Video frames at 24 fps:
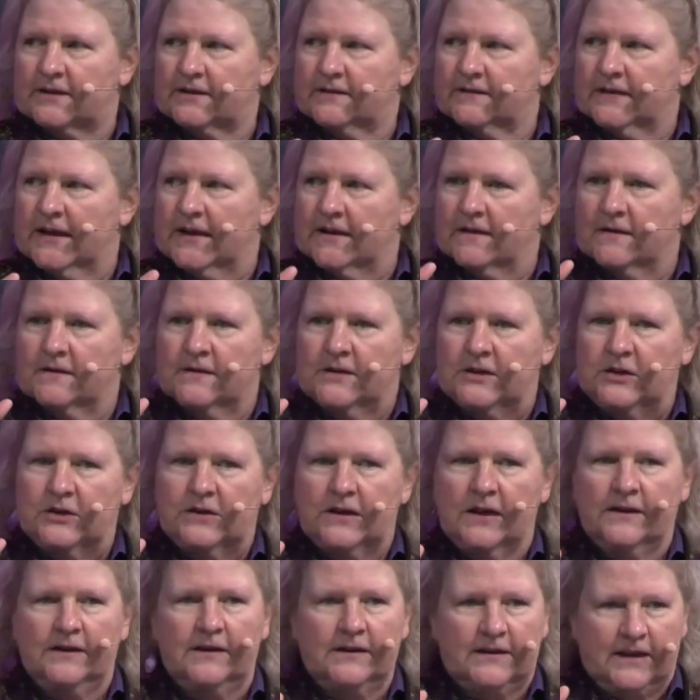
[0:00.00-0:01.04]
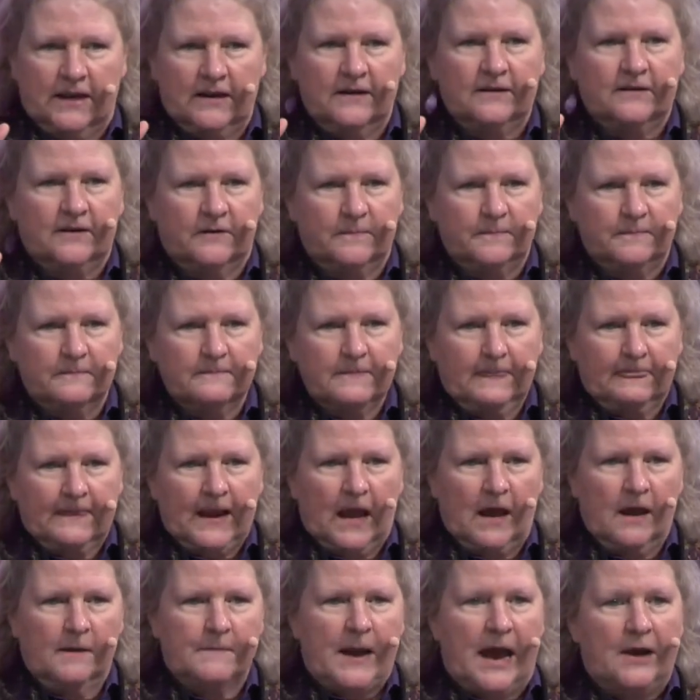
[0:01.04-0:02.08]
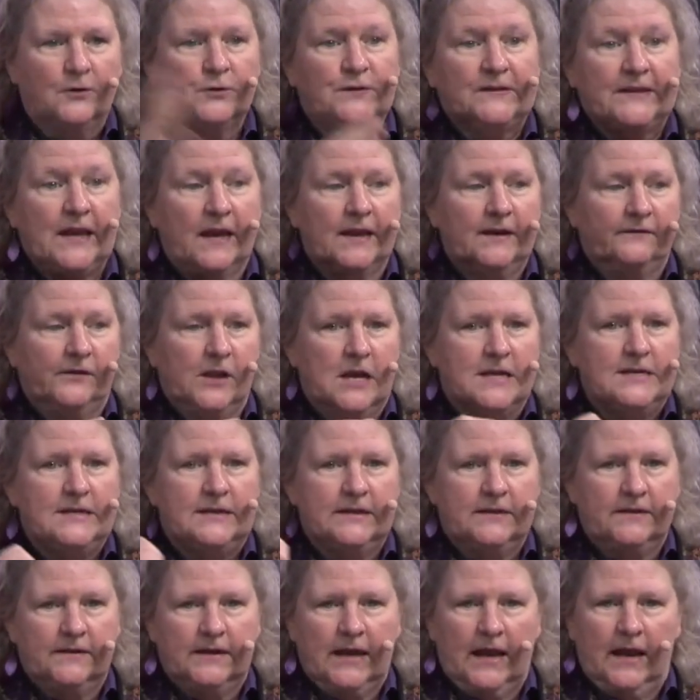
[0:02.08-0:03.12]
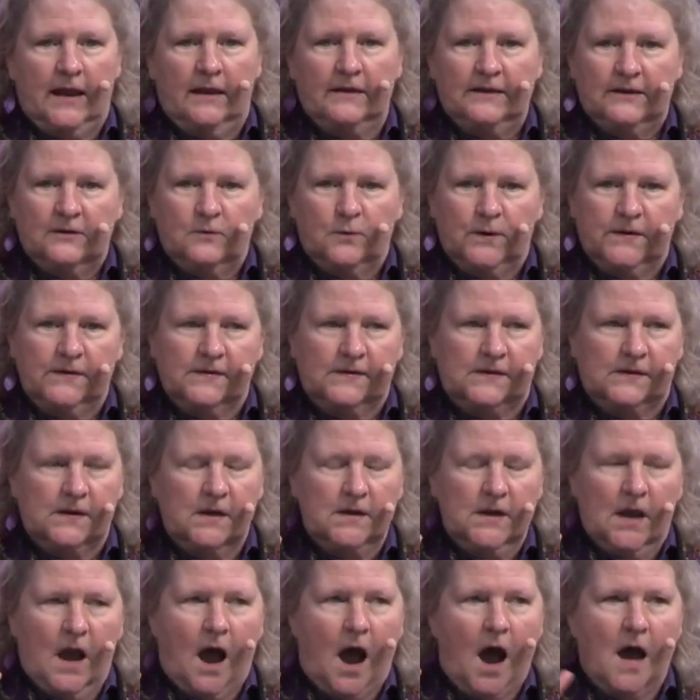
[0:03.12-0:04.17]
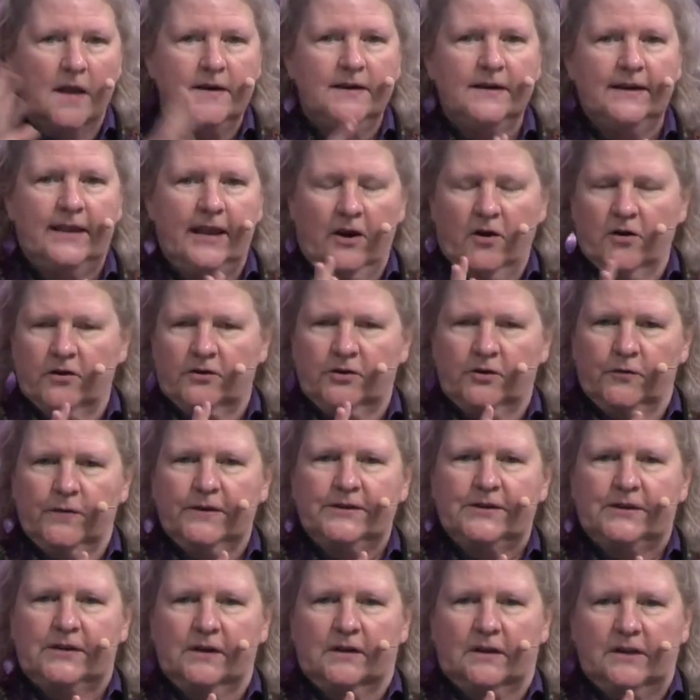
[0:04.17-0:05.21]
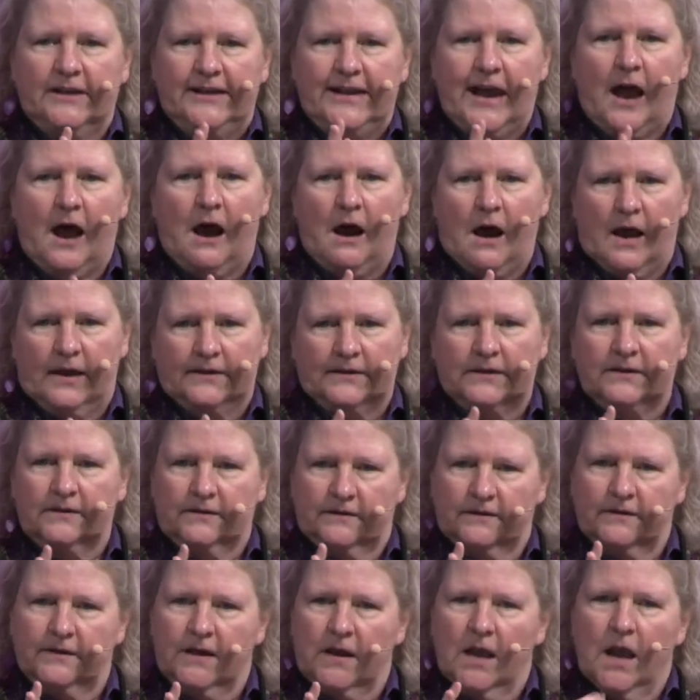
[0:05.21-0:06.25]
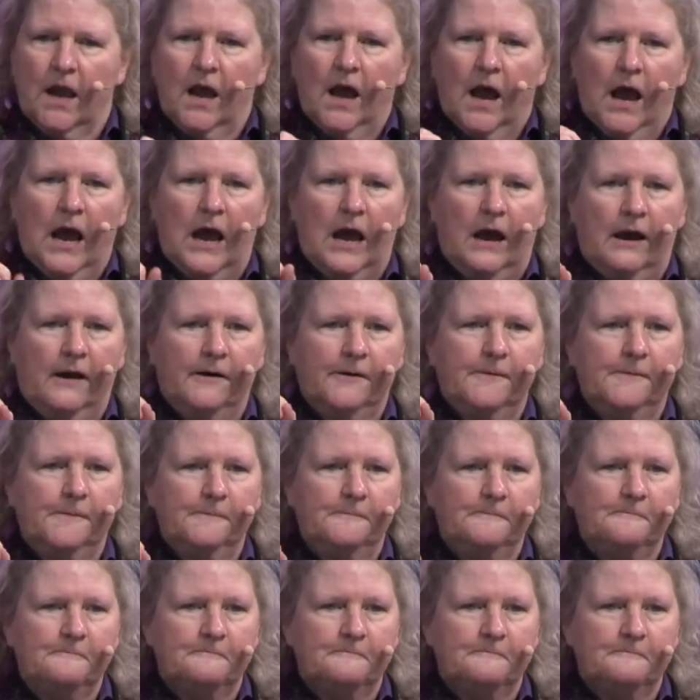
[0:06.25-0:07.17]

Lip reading: in the United Kingdom outside of London, and it was uncharacteristically hot. And